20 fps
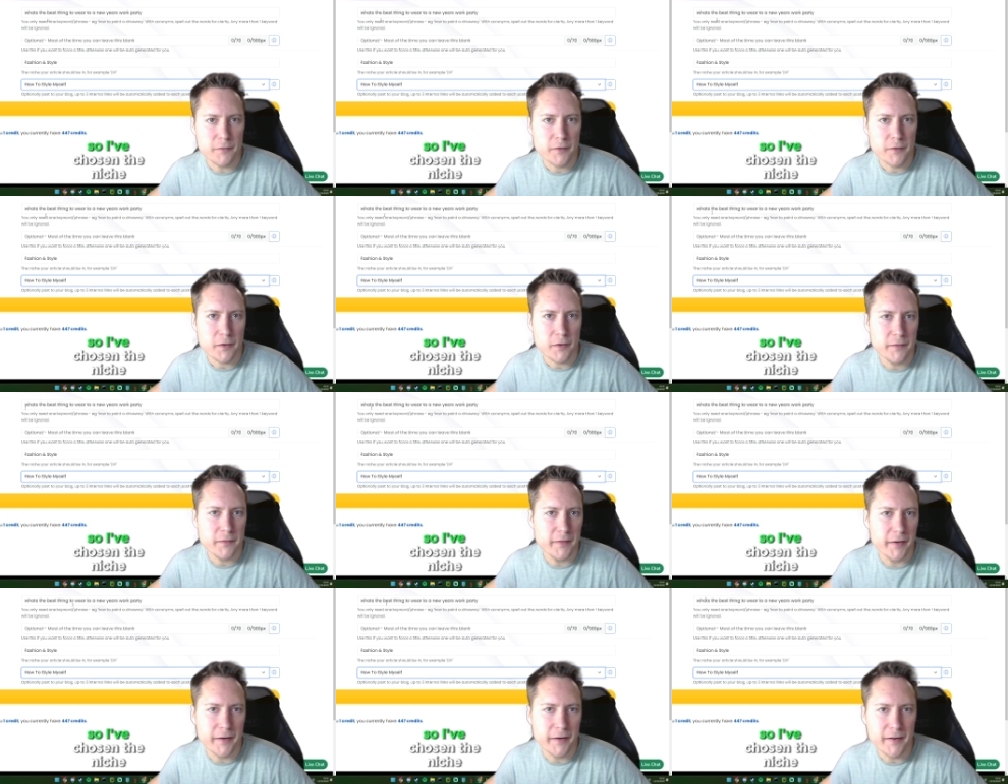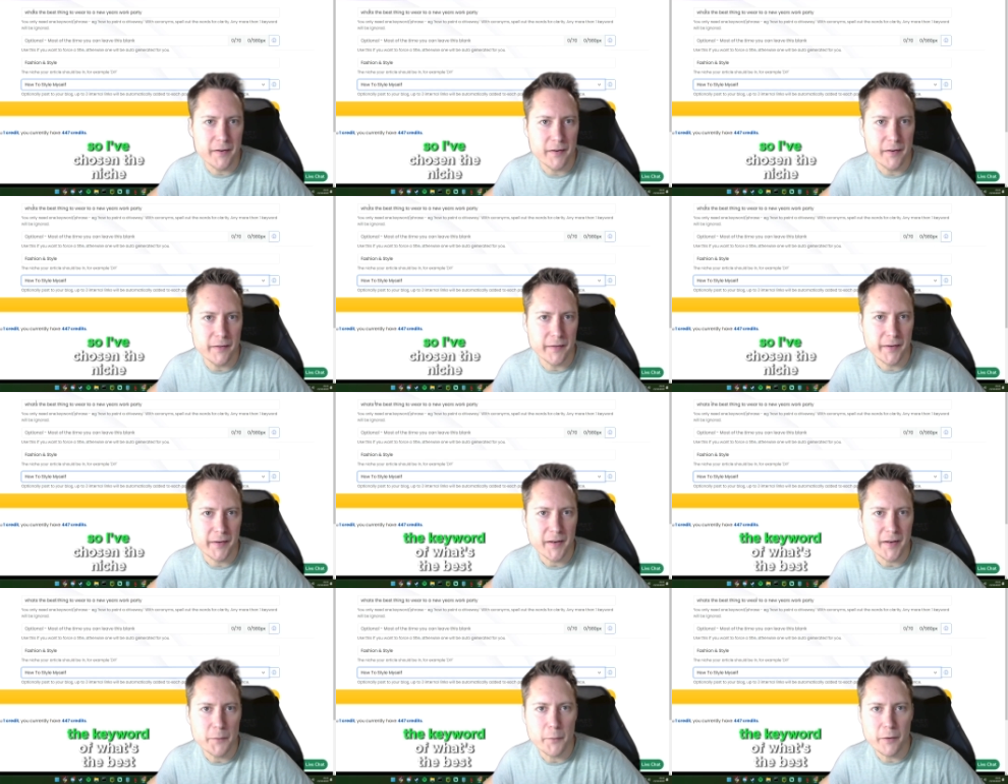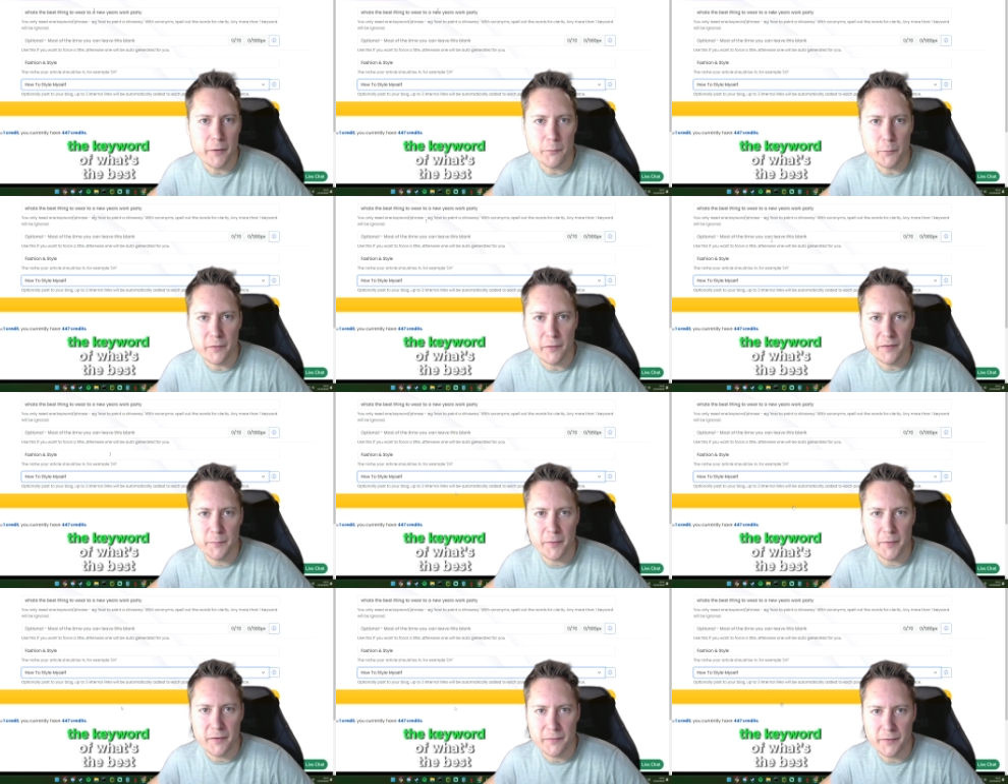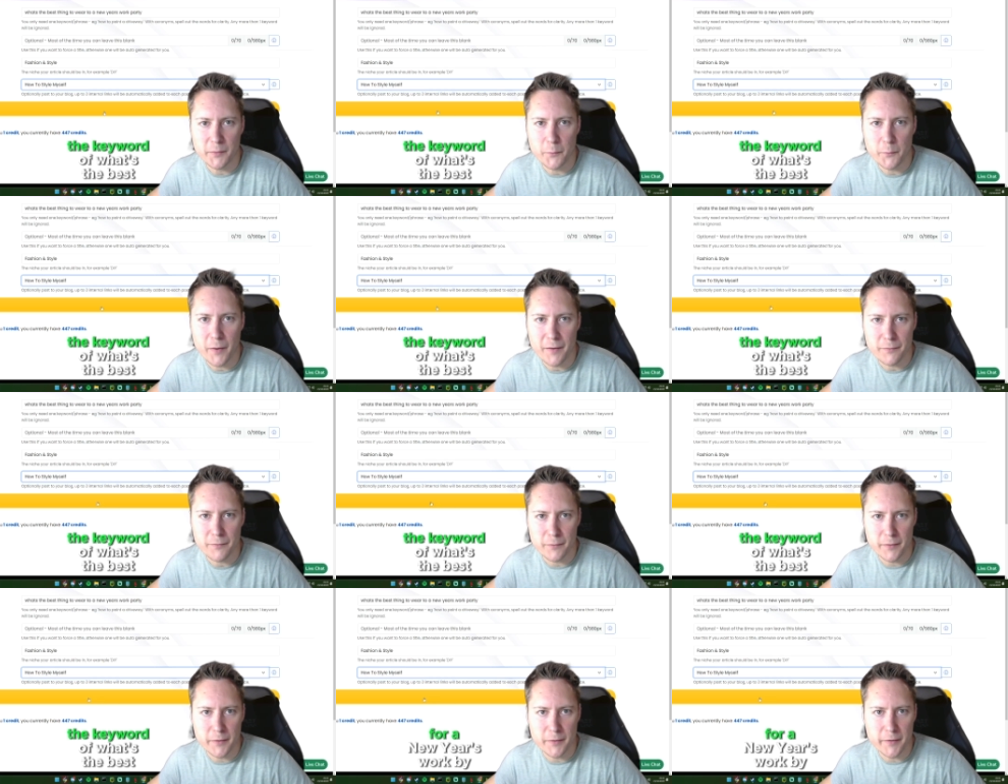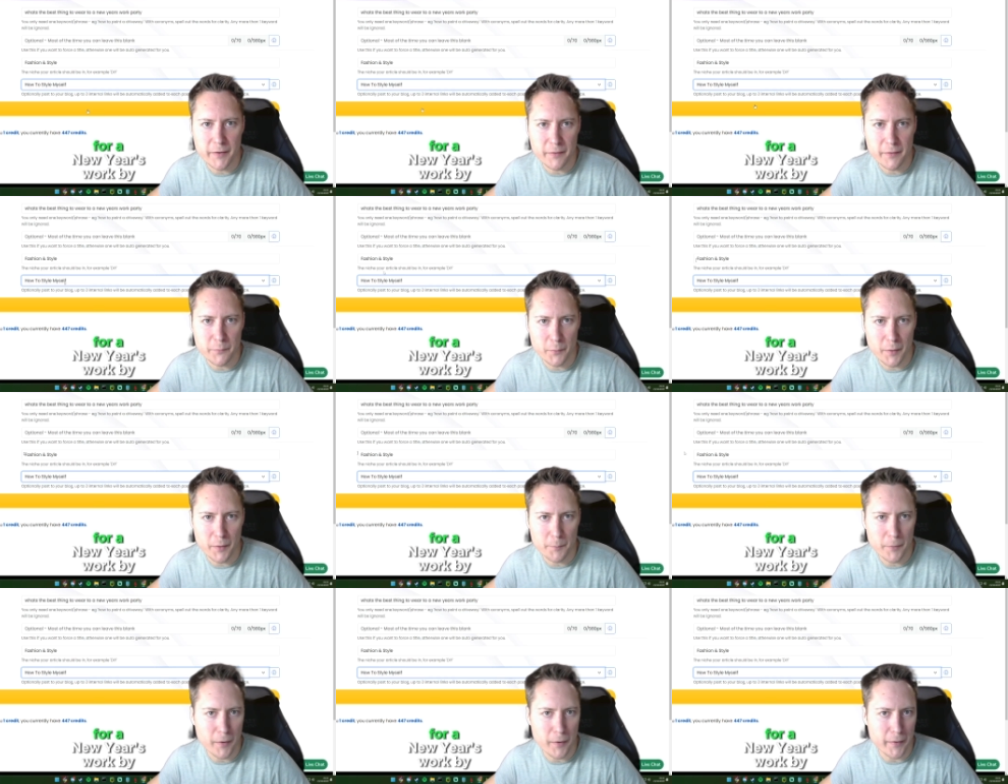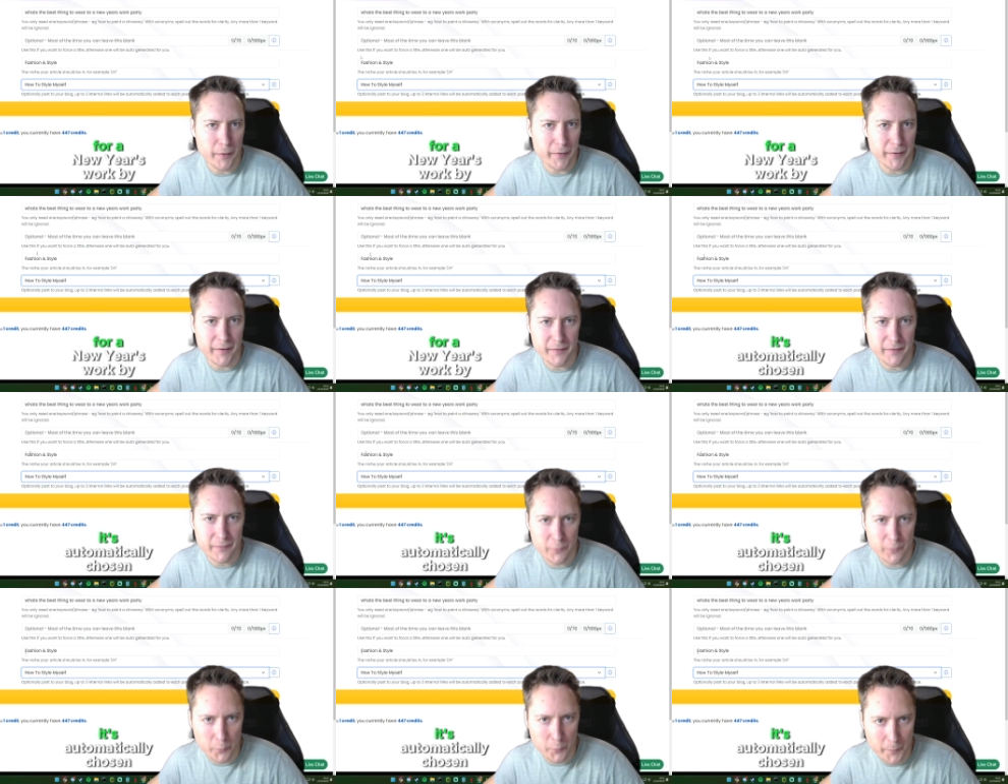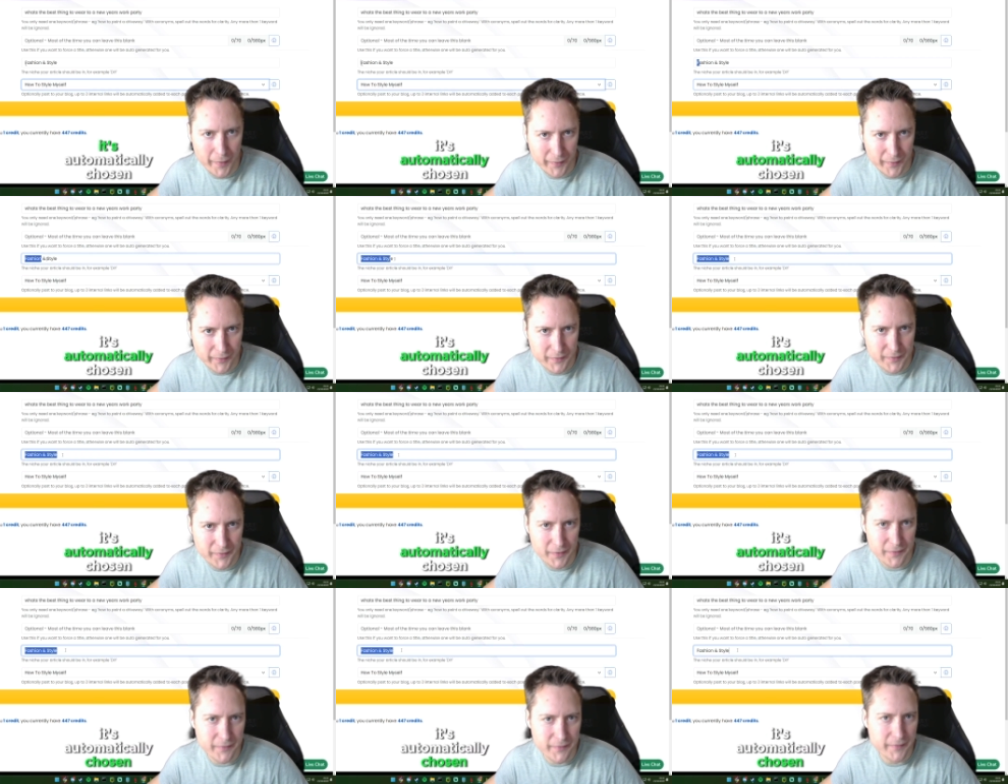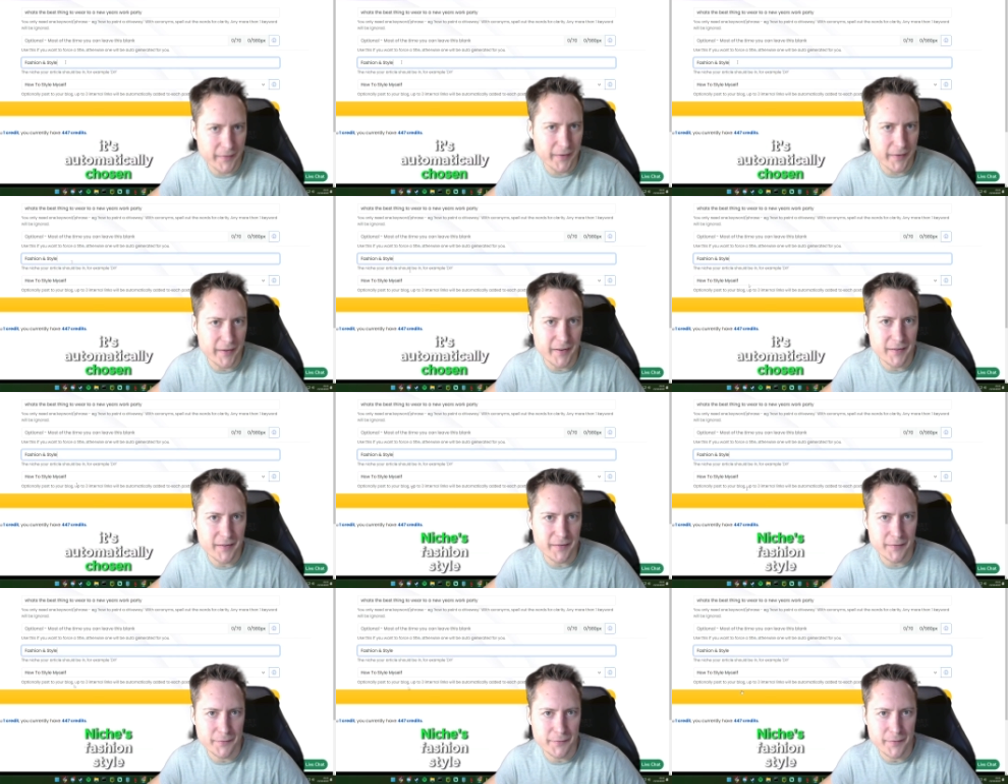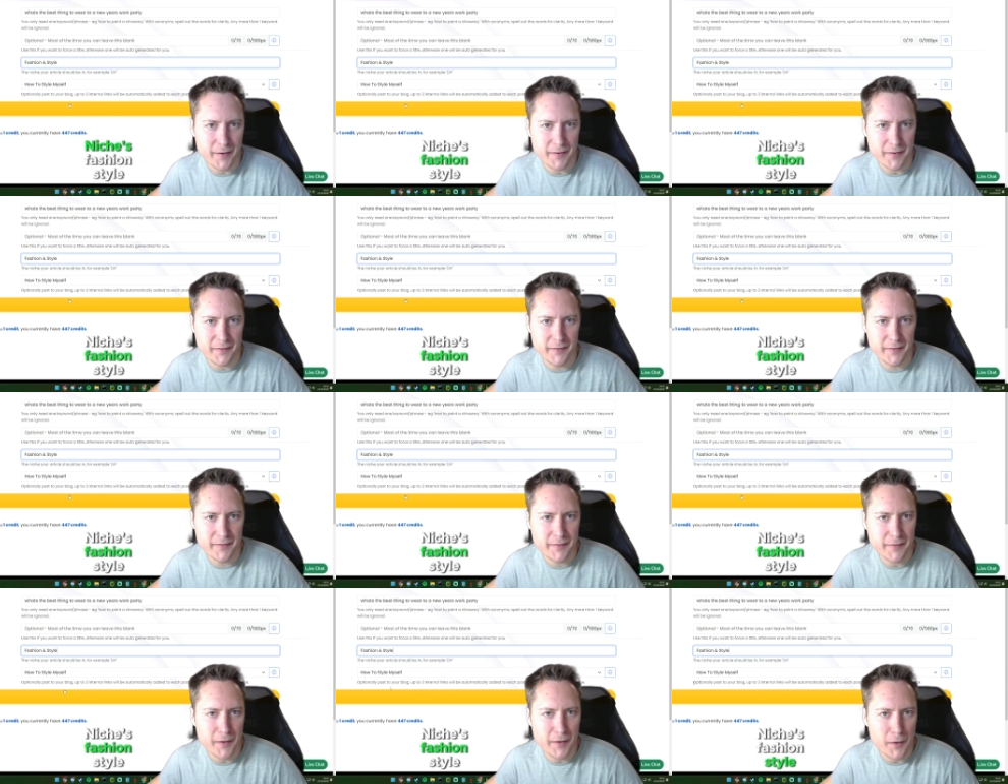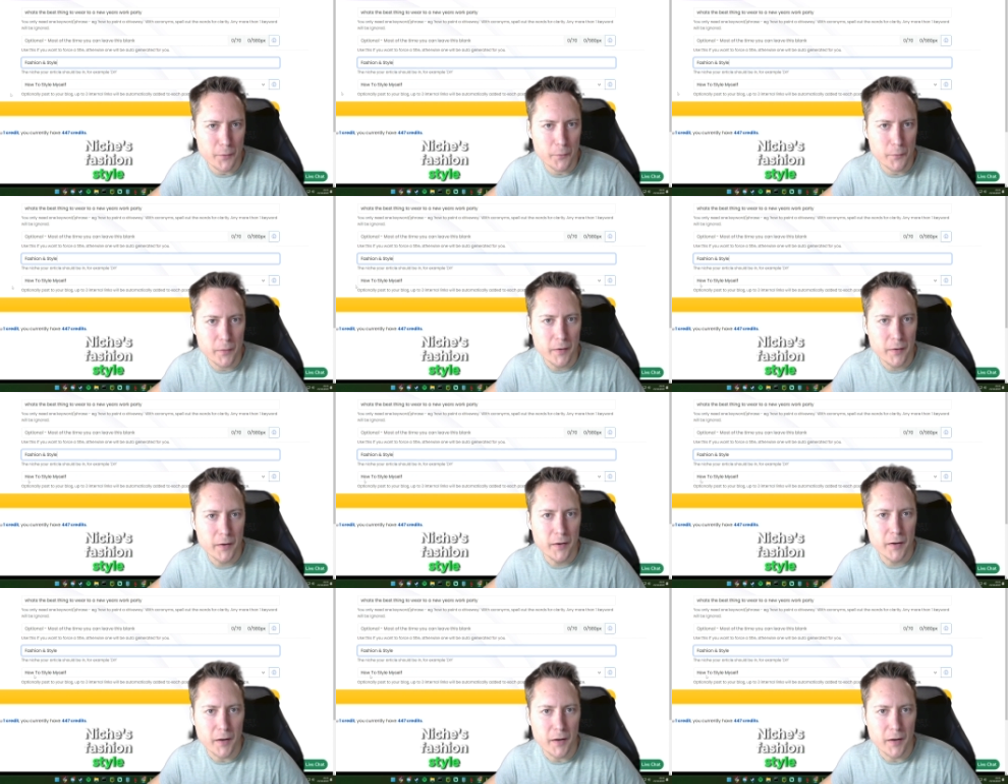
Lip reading: I've chosen the niche, the keyword of what's the best thing to wear for a New Year's work party. It's automatically chosen the niche as fashion and style.